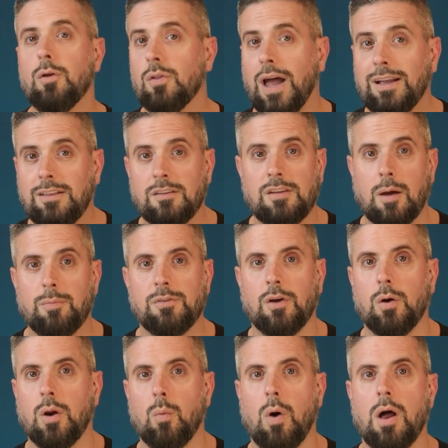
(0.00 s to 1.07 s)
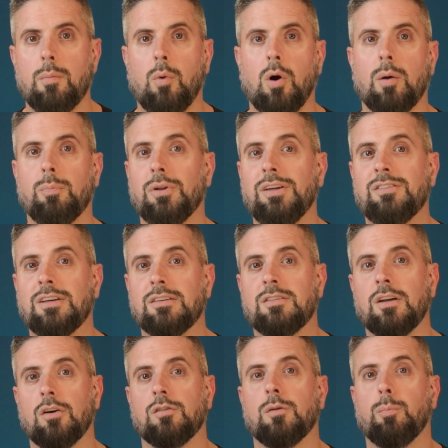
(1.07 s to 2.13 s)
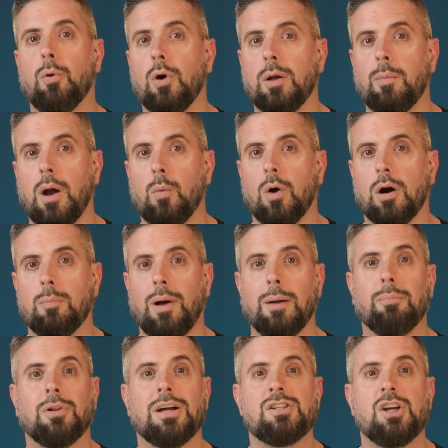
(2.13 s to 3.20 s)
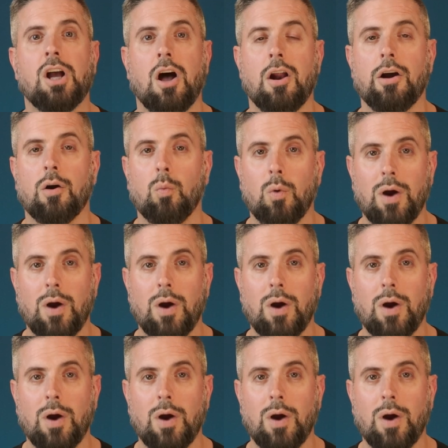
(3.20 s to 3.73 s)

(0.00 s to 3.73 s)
you like this episode and want more, please consider supporting my work by pledging on our